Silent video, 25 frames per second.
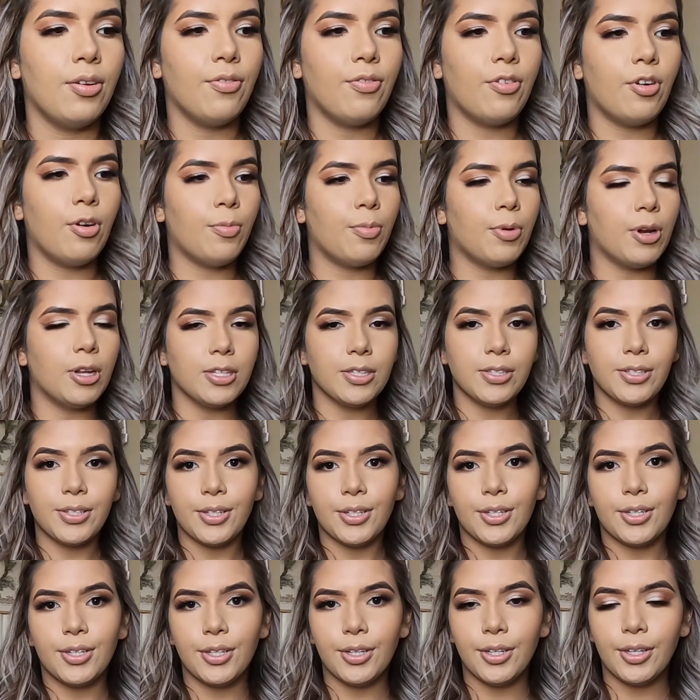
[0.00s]
For
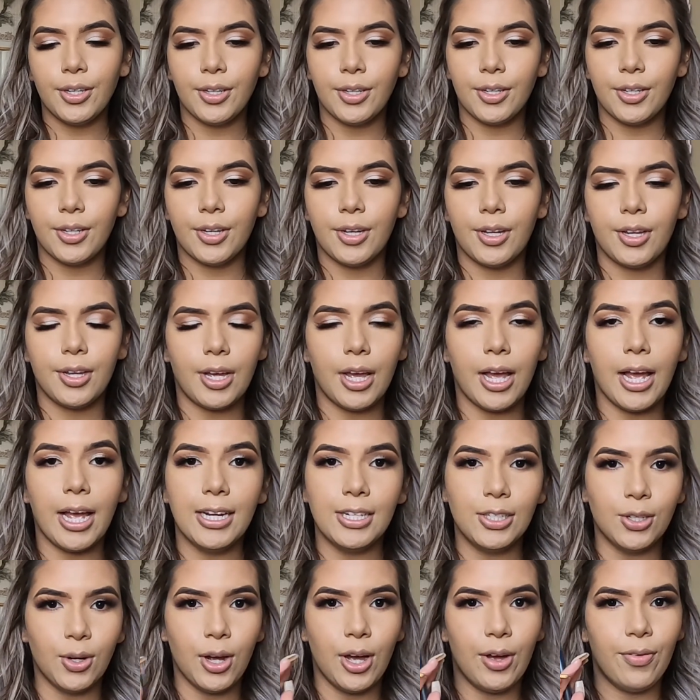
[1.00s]
bronzer, I
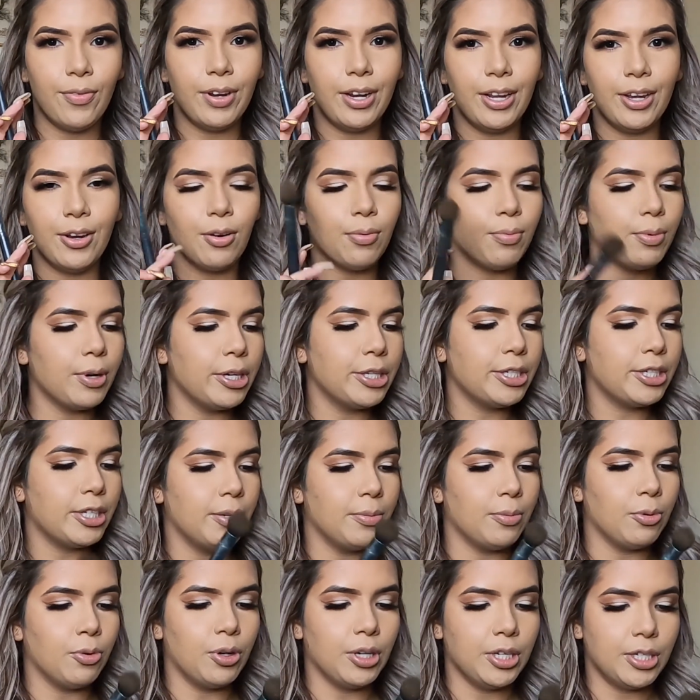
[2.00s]
don't have an angle brush and
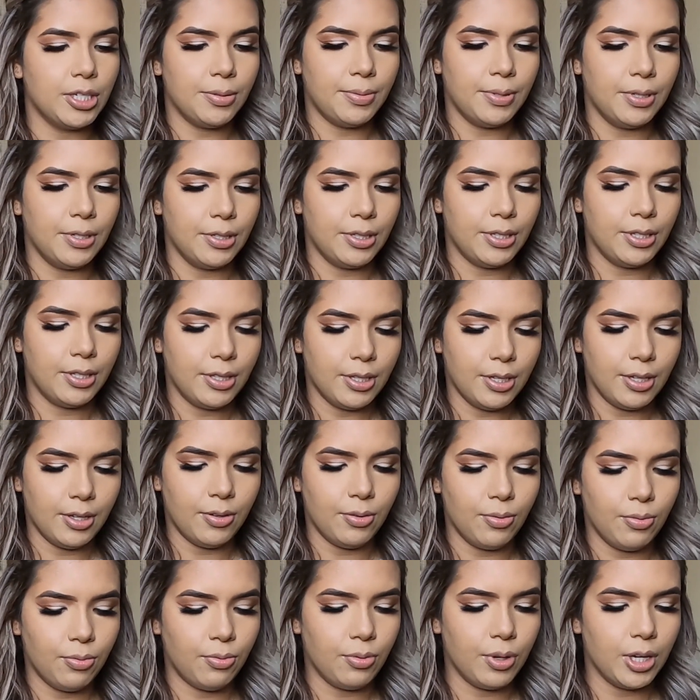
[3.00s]
I'm going to be using
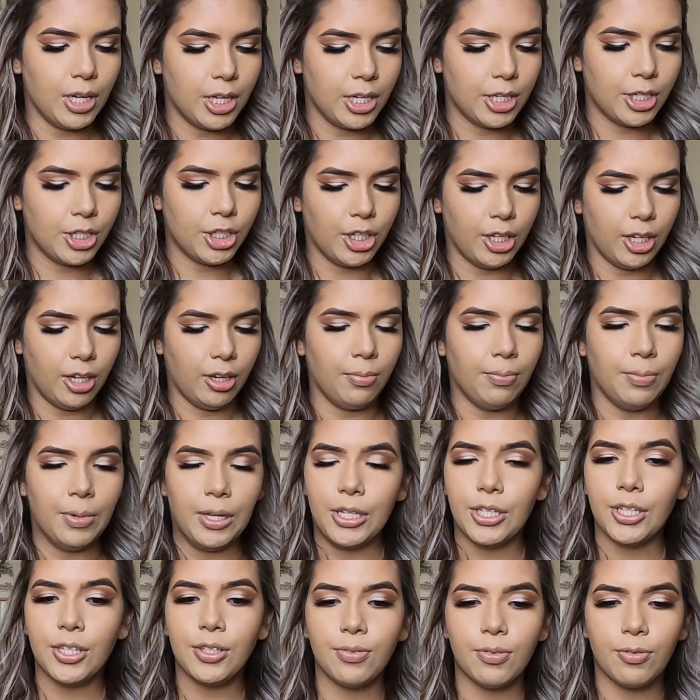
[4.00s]
the Wet Shady
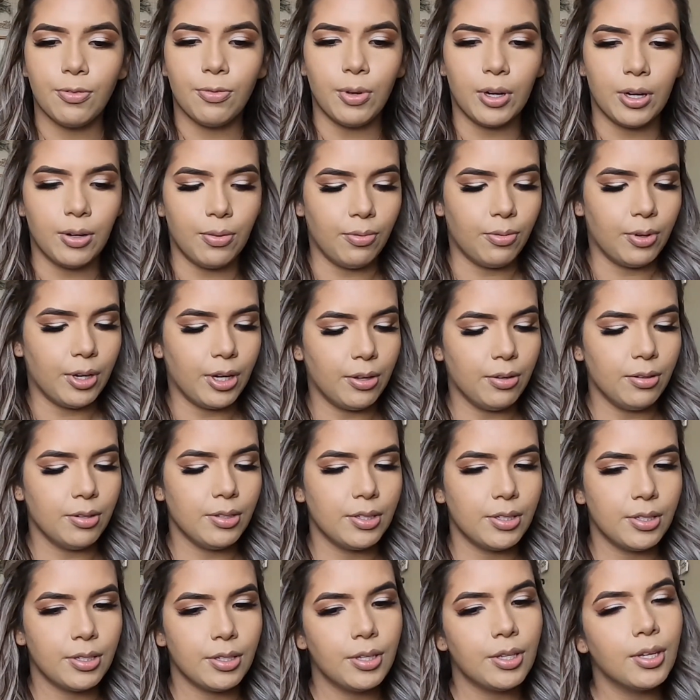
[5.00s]
Beaches from Wet n
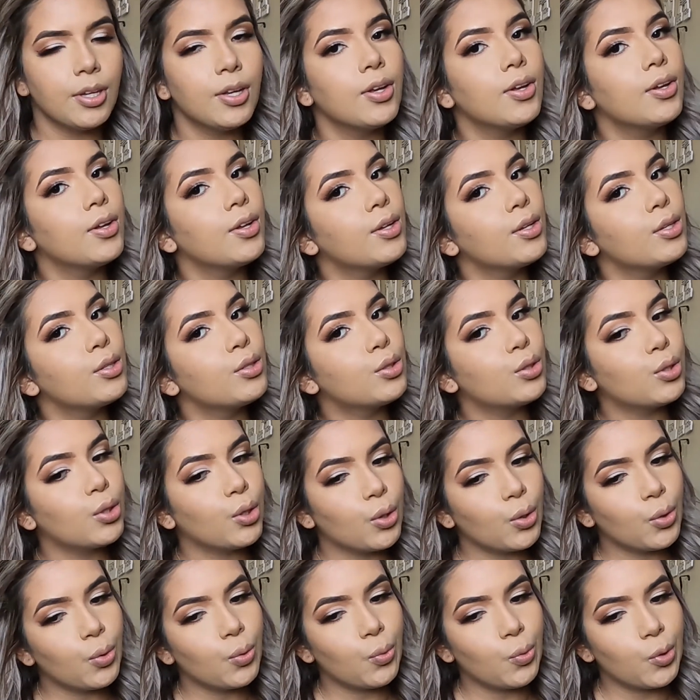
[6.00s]
Wild.
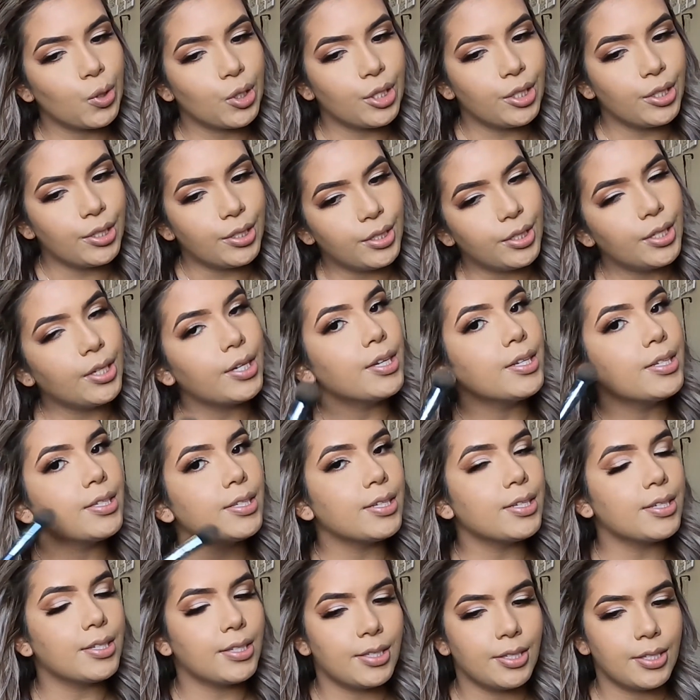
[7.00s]
So what she does
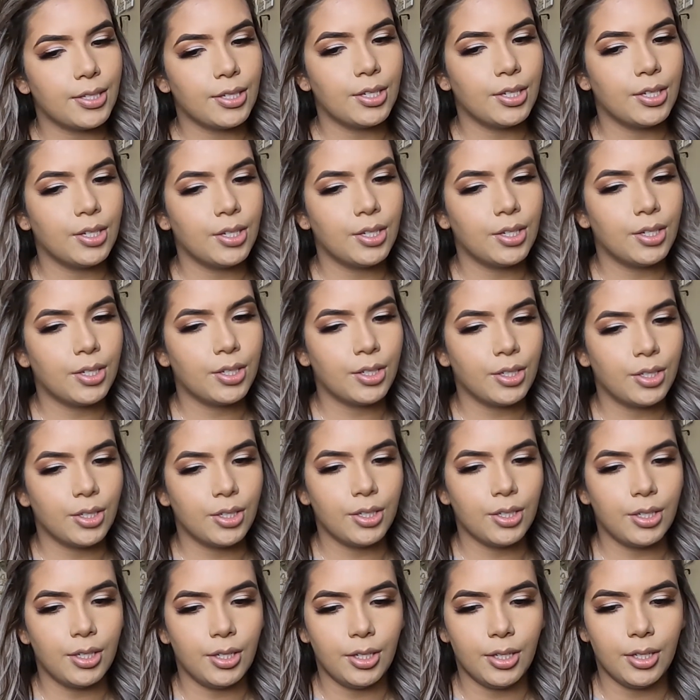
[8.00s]
is
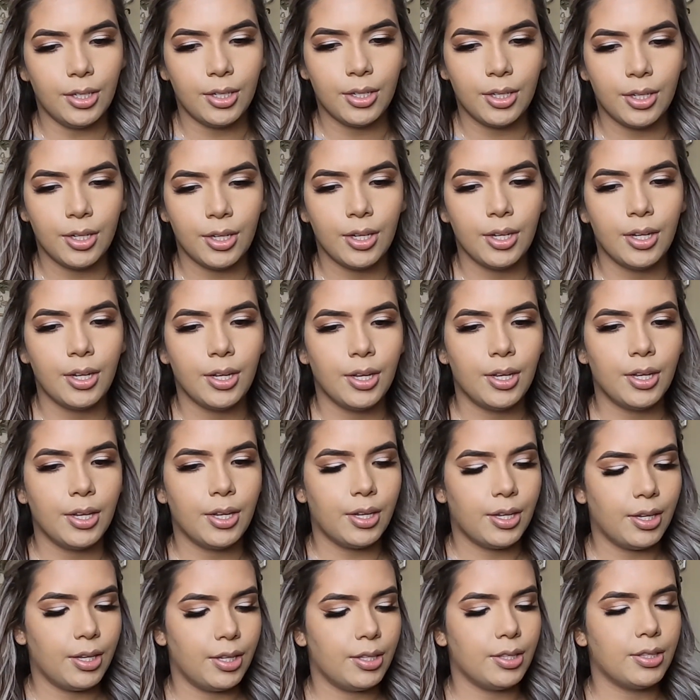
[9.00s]
she
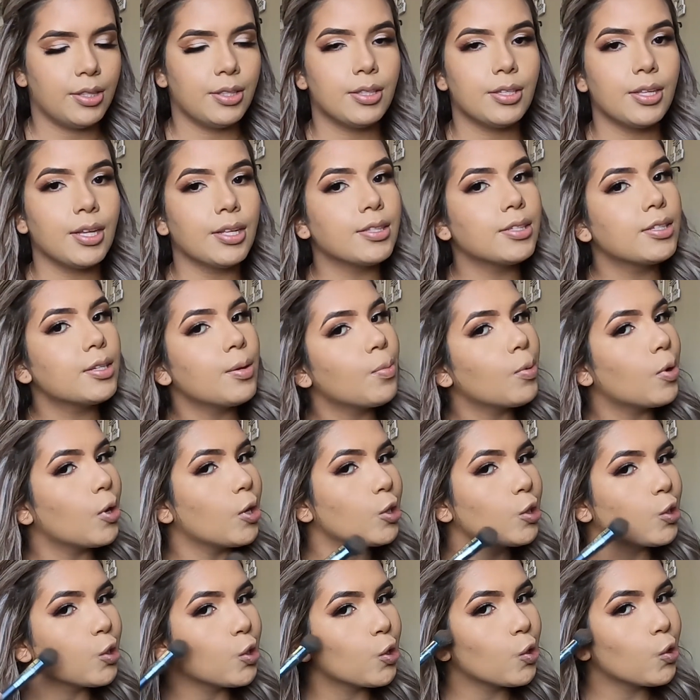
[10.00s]
gets the
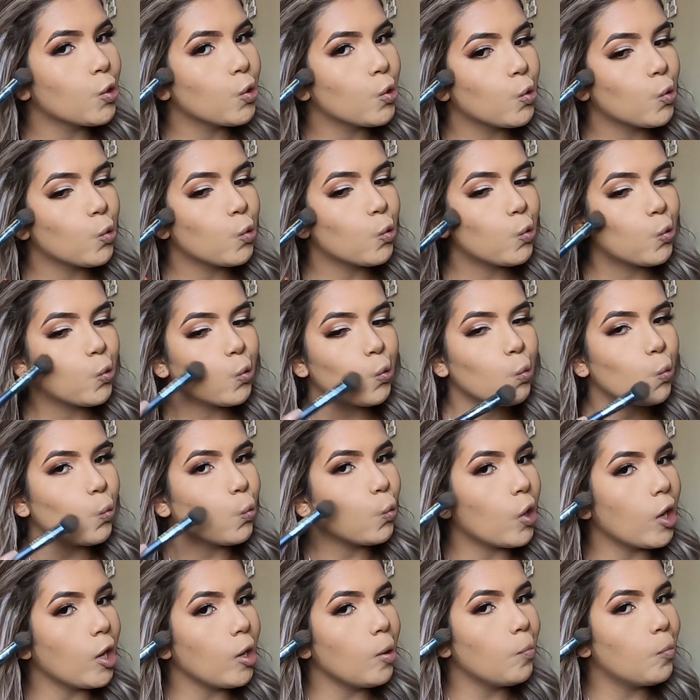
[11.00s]
bronzer,
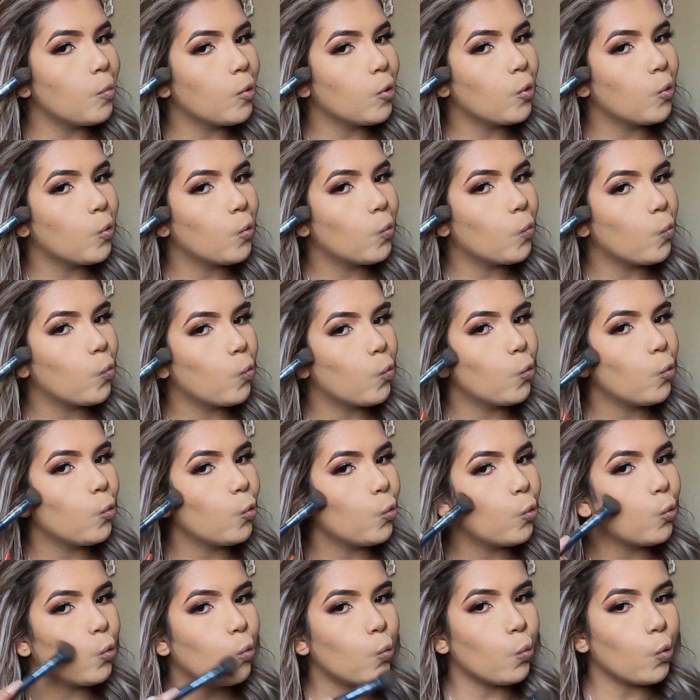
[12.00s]
swipe,
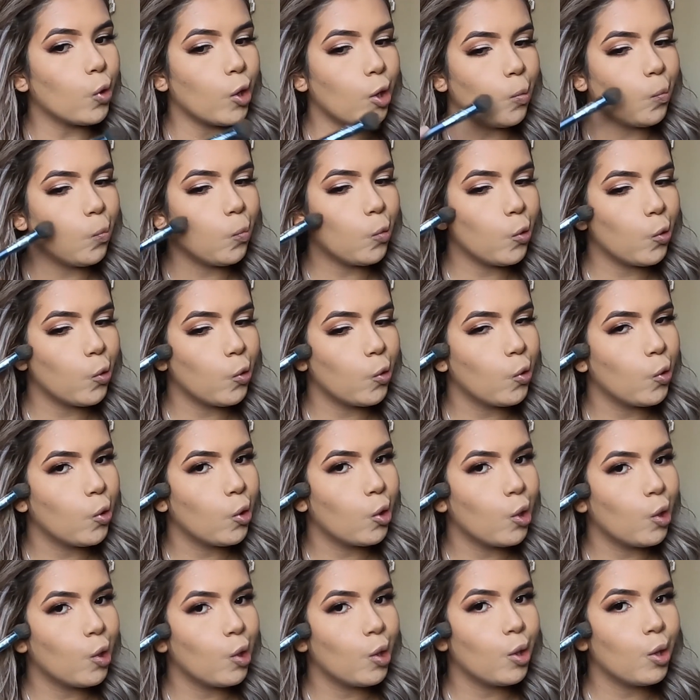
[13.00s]
swipe,
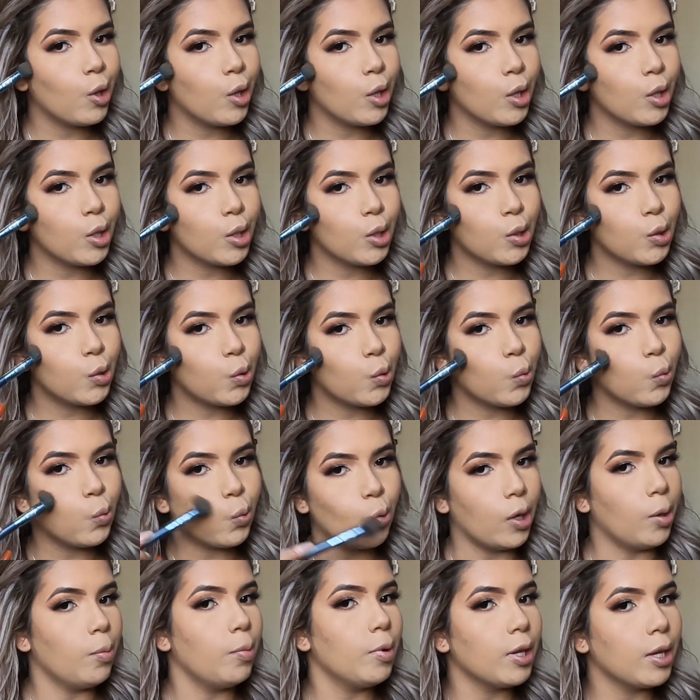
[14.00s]

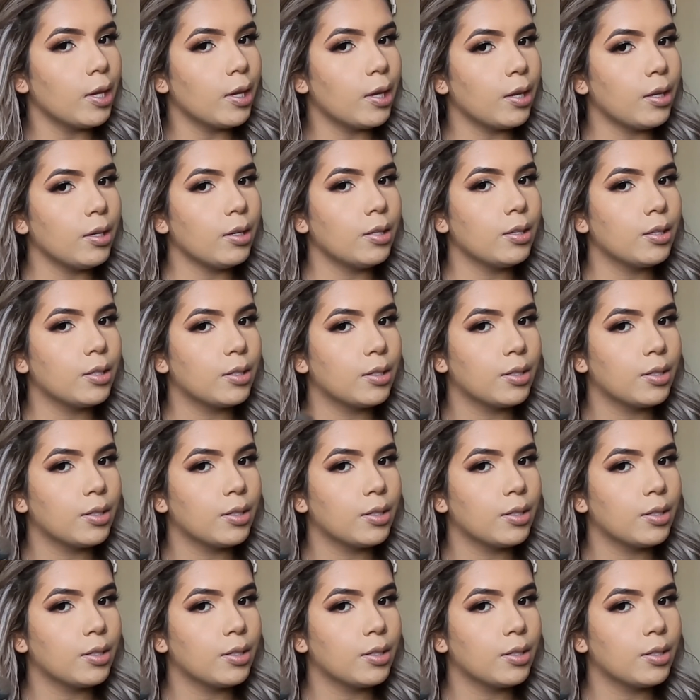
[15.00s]
swipe again,